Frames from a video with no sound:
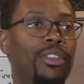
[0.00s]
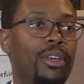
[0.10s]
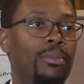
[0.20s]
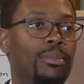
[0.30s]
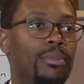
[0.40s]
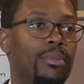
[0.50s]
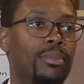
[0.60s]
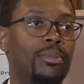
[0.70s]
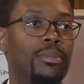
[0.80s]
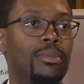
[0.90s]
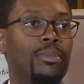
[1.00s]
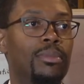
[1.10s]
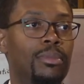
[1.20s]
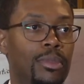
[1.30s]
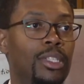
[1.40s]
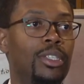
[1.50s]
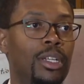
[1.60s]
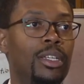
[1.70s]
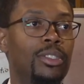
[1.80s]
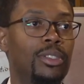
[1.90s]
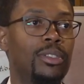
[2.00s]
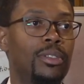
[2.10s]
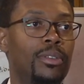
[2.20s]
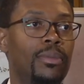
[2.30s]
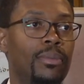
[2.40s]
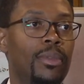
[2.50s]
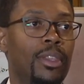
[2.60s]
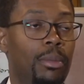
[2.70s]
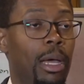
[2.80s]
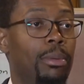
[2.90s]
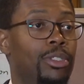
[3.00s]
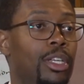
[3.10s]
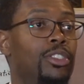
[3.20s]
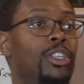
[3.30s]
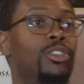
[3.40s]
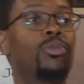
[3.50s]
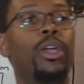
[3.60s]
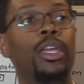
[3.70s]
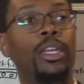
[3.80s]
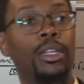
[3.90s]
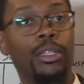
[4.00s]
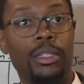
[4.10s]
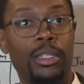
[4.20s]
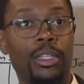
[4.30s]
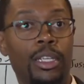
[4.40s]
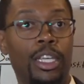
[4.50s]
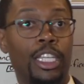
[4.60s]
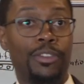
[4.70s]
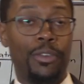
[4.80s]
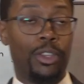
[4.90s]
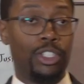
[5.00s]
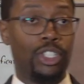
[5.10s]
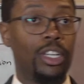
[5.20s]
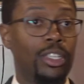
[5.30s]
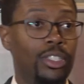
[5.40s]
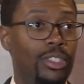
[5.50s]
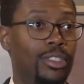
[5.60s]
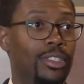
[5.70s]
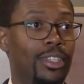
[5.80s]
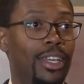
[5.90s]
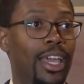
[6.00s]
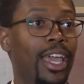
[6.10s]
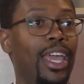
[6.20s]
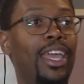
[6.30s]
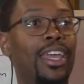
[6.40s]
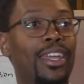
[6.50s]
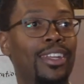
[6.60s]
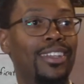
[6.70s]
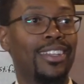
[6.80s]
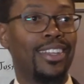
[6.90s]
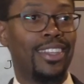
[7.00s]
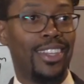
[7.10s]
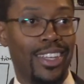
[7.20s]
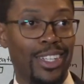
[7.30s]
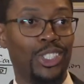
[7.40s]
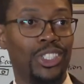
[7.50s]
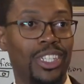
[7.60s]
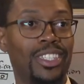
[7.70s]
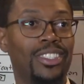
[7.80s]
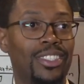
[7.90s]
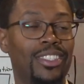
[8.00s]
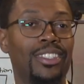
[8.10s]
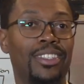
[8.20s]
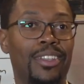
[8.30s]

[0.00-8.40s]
for them? Yes, he does. The Bible says his reign is for the just and the unjust.